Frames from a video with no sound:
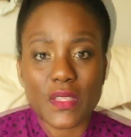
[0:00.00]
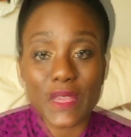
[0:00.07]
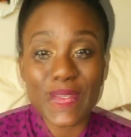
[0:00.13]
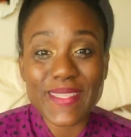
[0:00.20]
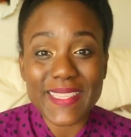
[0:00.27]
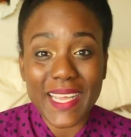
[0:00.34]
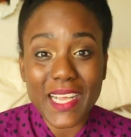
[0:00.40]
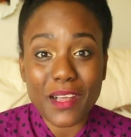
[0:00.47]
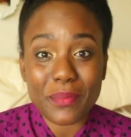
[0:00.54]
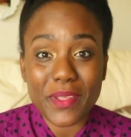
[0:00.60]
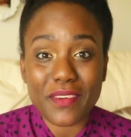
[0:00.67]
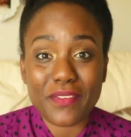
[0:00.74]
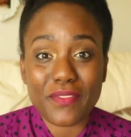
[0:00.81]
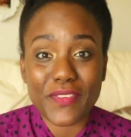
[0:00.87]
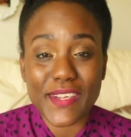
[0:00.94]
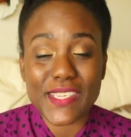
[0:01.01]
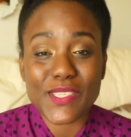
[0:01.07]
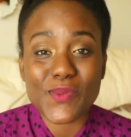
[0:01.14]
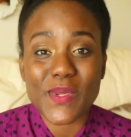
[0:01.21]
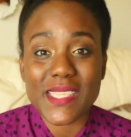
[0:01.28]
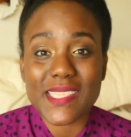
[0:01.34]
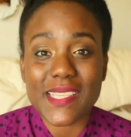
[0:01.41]
So stock up your
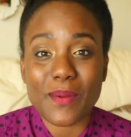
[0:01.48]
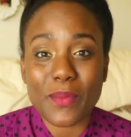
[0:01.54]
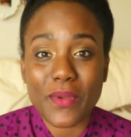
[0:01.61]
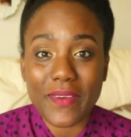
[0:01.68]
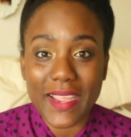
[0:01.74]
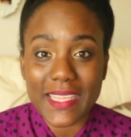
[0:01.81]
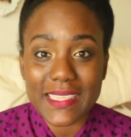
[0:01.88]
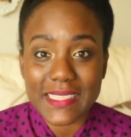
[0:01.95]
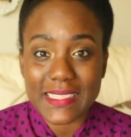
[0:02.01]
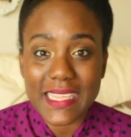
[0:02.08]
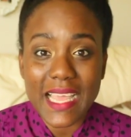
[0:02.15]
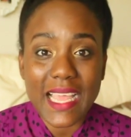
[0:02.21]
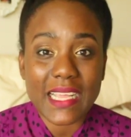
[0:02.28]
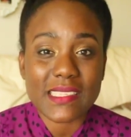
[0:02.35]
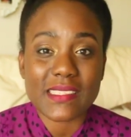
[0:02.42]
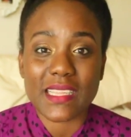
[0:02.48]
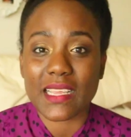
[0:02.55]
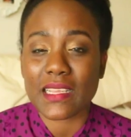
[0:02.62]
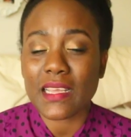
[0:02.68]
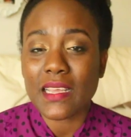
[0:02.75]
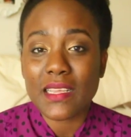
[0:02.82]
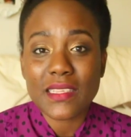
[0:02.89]
fridge with some great snacks
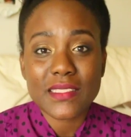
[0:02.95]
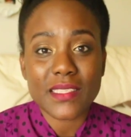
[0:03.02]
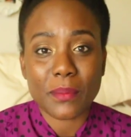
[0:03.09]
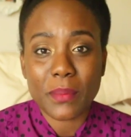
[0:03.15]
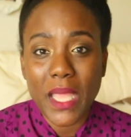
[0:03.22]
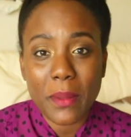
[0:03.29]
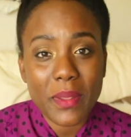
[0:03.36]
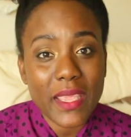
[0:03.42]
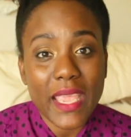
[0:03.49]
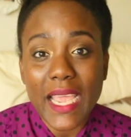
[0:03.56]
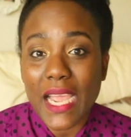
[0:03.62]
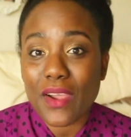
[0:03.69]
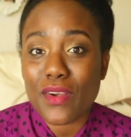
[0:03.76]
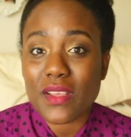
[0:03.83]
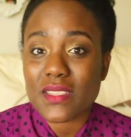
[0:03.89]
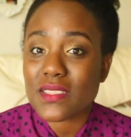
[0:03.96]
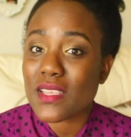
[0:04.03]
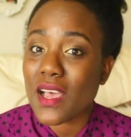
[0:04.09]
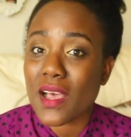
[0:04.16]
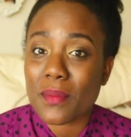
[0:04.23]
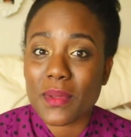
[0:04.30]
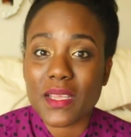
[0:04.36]
like some baby carrots,
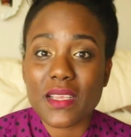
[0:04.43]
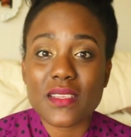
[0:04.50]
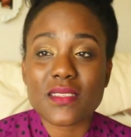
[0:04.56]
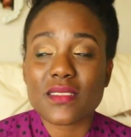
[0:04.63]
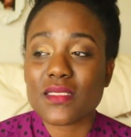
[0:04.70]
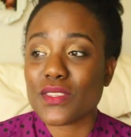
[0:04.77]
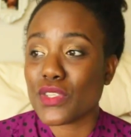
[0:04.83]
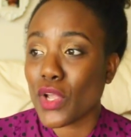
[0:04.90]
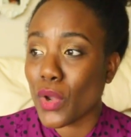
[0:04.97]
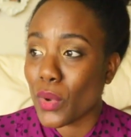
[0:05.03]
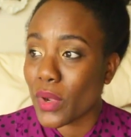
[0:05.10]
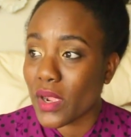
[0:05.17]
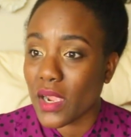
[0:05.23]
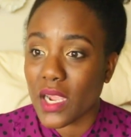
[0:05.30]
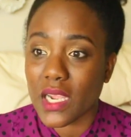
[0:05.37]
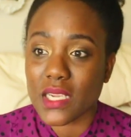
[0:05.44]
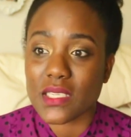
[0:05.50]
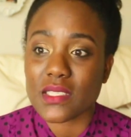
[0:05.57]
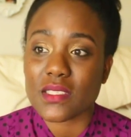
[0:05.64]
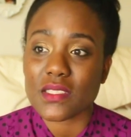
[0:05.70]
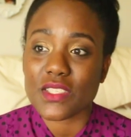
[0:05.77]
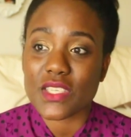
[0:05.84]
hummus,
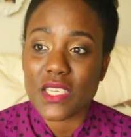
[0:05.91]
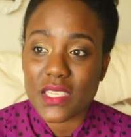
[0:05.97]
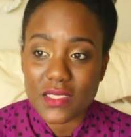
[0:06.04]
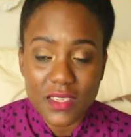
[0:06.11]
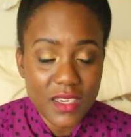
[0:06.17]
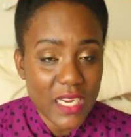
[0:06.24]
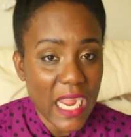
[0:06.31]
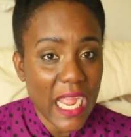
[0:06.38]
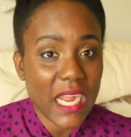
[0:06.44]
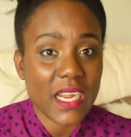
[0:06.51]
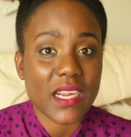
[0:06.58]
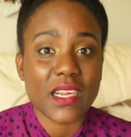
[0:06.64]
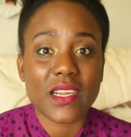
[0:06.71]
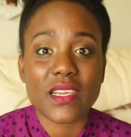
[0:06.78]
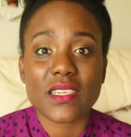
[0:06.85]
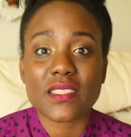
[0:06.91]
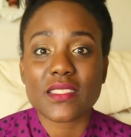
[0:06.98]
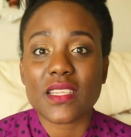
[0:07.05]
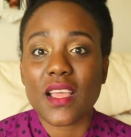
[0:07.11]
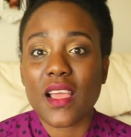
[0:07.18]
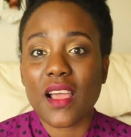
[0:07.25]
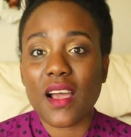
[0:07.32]
yogurt, cheese and
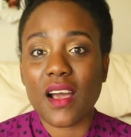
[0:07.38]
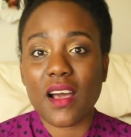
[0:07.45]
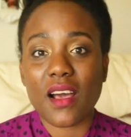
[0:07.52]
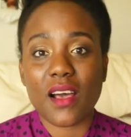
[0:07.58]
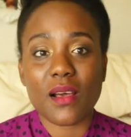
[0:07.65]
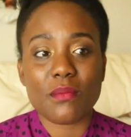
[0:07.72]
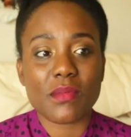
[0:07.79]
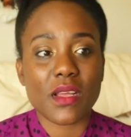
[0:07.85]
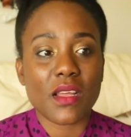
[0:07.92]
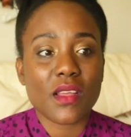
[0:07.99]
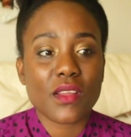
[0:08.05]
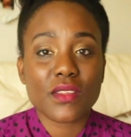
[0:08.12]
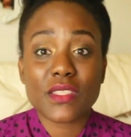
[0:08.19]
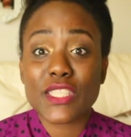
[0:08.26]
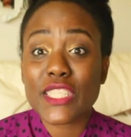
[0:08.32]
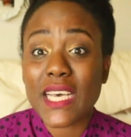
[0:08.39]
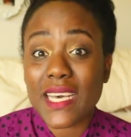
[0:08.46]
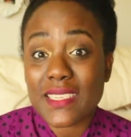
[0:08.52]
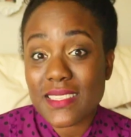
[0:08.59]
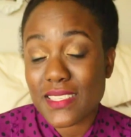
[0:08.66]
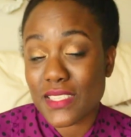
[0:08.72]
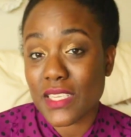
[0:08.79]
crackers,
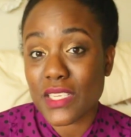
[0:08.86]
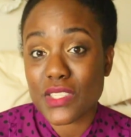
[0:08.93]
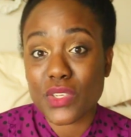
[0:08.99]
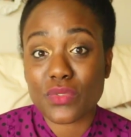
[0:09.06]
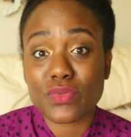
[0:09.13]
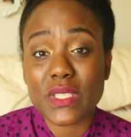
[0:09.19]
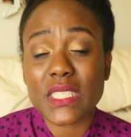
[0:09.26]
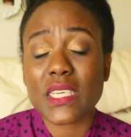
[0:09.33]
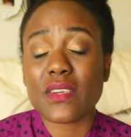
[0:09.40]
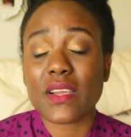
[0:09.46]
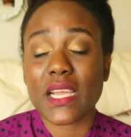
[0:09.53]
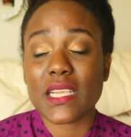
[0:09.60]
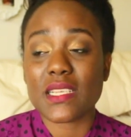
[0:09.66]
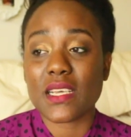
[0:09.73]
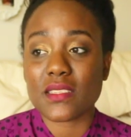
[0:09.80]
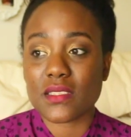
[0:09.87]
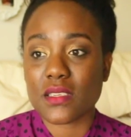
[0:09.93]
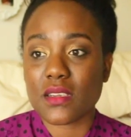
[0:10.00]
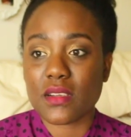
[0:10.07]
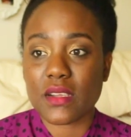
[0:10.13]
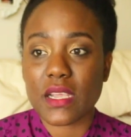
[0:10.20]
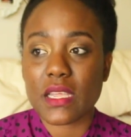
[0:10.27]
nuts. Nuts are really great. Nuts
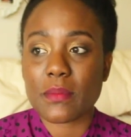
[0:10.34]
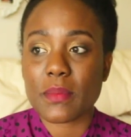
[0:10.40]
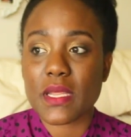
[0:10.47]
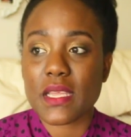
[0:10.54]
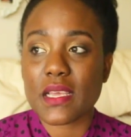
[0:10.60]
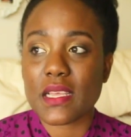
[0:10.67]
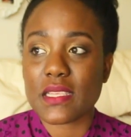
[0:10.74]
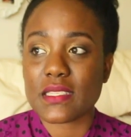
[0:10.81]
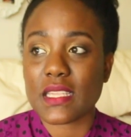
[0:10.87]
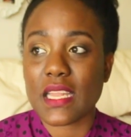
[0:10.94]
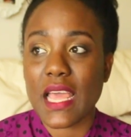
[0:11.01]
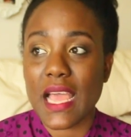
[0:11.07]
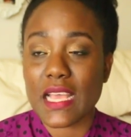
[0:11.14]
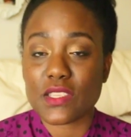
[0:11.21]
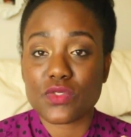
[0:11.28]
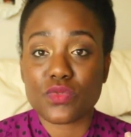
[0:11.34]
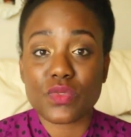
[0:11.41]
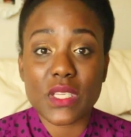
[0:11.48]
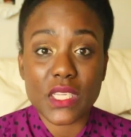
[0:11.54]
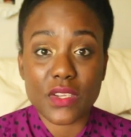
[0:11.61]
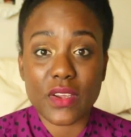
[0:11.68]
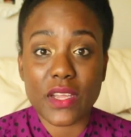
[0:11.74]
are great because it has
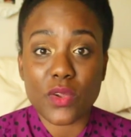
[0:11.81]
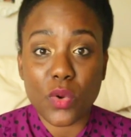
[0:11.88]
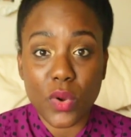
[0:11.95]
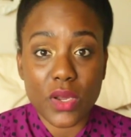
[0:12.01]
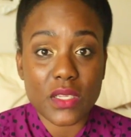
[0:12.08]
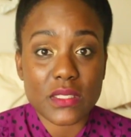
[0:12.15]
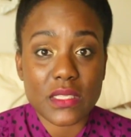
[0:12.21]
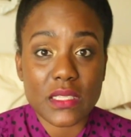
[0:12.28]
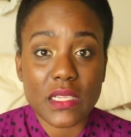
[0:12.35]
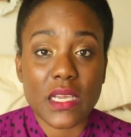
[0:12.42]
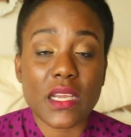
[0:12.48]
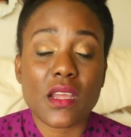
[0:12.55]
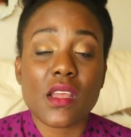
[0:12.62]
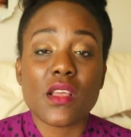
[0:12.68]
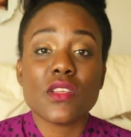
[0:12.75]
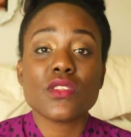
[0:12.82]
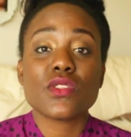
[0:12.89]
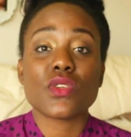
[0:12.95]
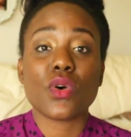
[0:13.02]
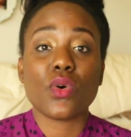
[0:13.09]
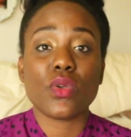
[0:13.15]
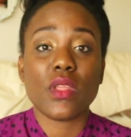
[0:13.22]
really great oils in there.
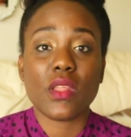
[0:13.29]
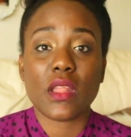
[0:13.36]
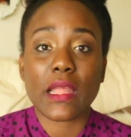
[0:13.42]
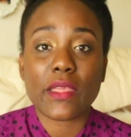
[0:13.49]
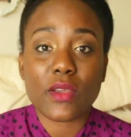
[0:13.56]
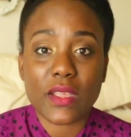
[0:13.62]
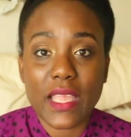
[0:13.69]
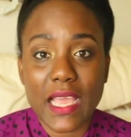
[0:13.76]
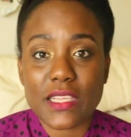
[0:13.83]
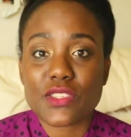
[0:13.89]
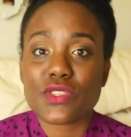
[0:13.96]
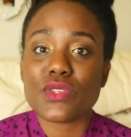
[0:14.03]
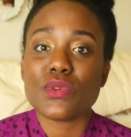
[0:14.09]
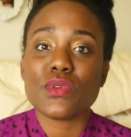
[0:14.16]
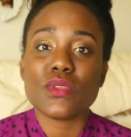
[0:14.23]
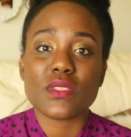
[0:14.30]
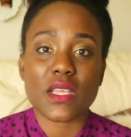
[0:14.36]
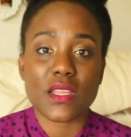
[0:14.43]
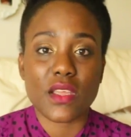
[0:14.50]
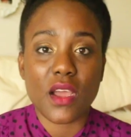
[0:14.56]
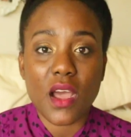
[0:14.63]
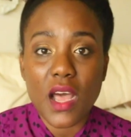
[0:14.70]
So like your cashews
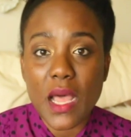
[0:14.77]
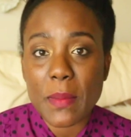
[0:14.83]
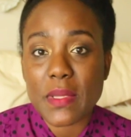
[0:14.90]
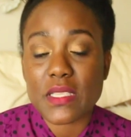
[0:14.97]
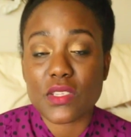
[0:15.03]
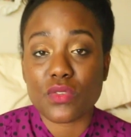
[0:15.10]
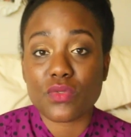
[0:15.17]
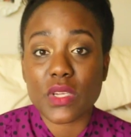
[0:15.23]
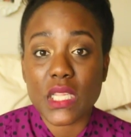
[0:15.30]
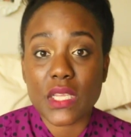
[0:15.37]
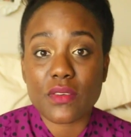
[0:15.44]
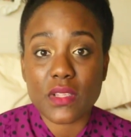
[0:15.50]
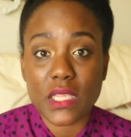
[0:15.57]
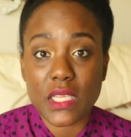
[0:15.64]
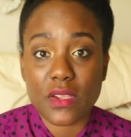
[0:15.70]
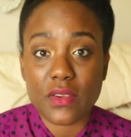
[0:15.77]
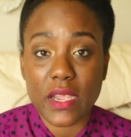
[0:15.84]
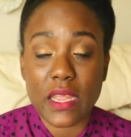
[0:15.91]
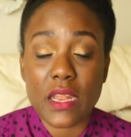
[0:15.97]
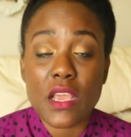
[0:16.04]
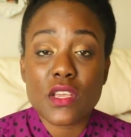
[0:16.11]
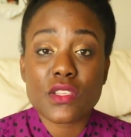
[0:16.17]
and your almonds are really, really
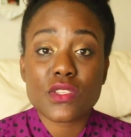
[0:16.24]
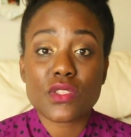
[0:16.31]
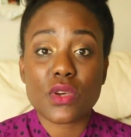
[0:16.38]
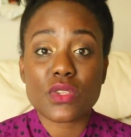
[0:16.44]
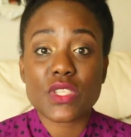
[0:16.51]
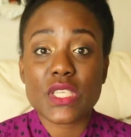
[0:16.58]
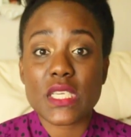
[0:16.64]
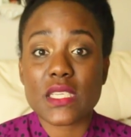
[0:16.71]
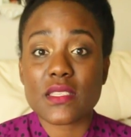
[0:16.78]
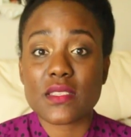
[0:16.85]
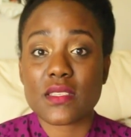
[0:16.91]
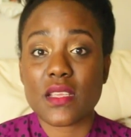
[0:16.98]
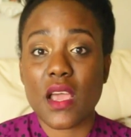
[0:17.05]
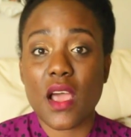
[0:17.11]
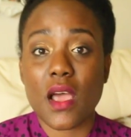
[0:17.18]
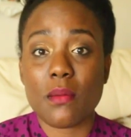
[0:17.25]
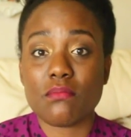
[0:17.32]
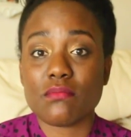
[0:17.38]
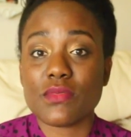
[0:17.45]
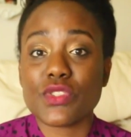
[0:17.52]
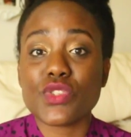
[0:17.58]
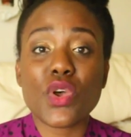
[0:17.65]
great. So just
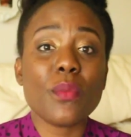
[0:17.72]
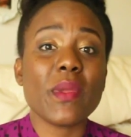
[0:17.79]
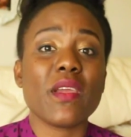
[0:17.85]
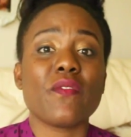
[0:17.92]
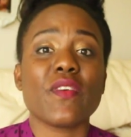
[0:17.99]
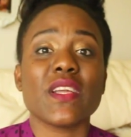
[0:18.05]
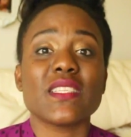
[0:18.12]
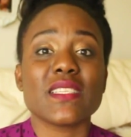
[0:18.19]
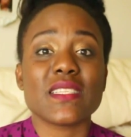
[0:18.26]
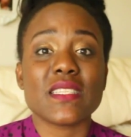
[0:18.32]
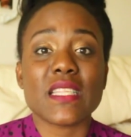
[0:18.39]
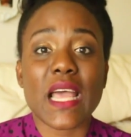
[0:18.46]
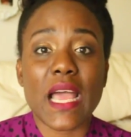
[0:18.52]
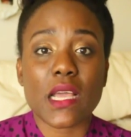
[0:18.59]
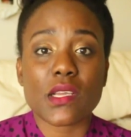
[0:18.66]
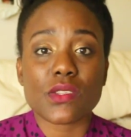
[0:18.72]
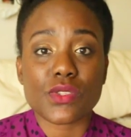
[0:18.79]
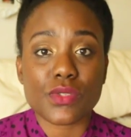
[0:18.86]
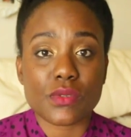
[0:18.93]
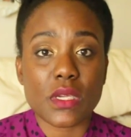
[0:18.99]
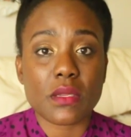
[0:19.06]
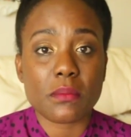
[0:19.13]
don't be afraid to snack
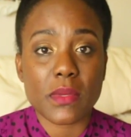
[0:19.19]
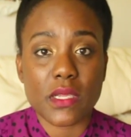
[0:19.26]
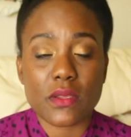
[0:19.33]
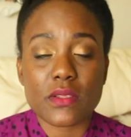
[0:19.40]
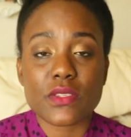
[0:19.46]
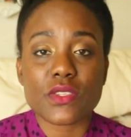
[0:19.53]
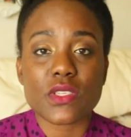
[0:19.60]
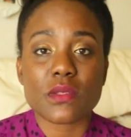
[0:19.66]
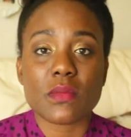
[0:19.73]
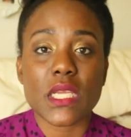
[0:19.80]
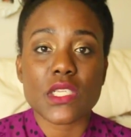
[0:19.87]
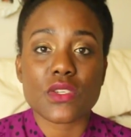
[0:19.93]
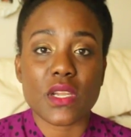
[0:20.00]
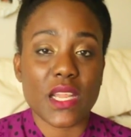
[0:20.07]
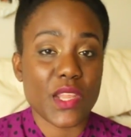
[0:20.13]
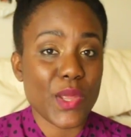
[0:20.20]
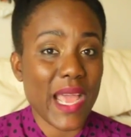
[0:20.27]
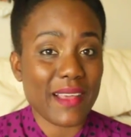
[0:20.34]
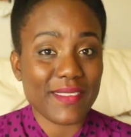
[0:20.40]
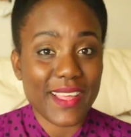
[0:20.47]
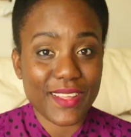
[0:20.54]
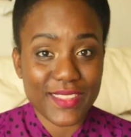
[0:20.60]
during meals. Just make sure that you
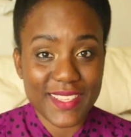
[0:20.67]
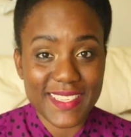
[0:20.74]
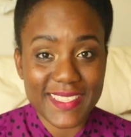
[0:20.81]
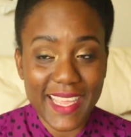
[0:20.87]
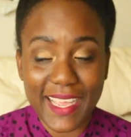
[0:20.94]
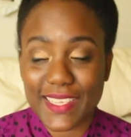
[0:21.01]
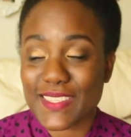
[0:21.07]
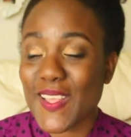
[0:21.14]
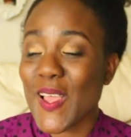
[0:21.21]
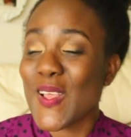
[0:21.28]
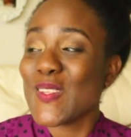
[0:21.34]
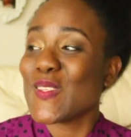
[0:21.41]
have healthy snacks.